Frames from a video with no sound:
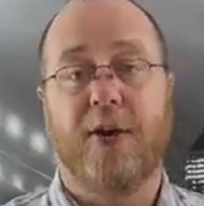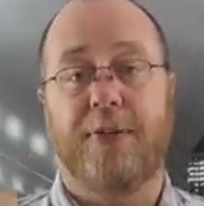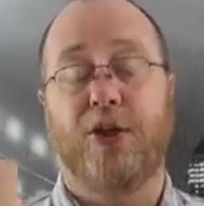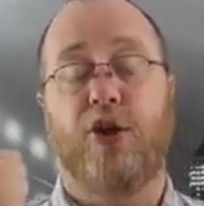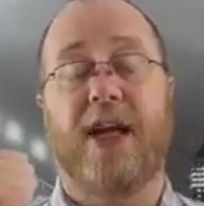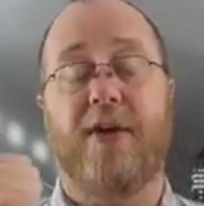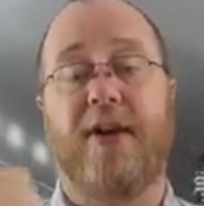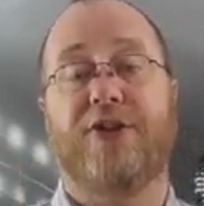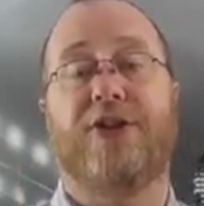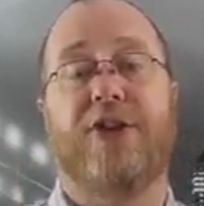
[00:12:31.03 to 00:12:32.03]
which means you can get
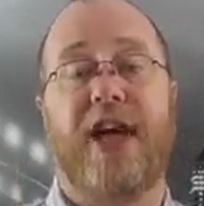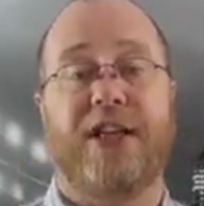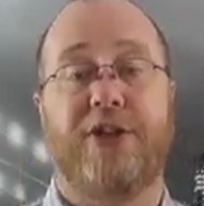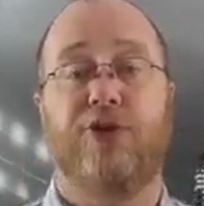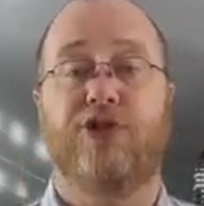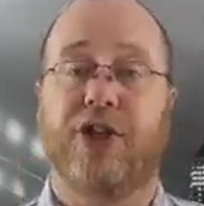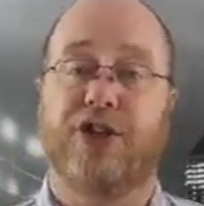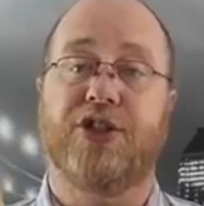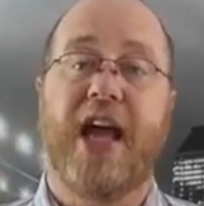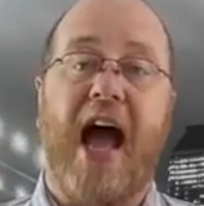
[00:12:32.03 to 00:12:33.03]
around certain access
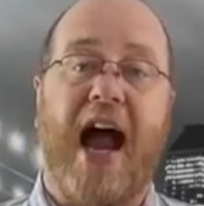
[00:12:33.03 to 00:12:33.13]
restrictions,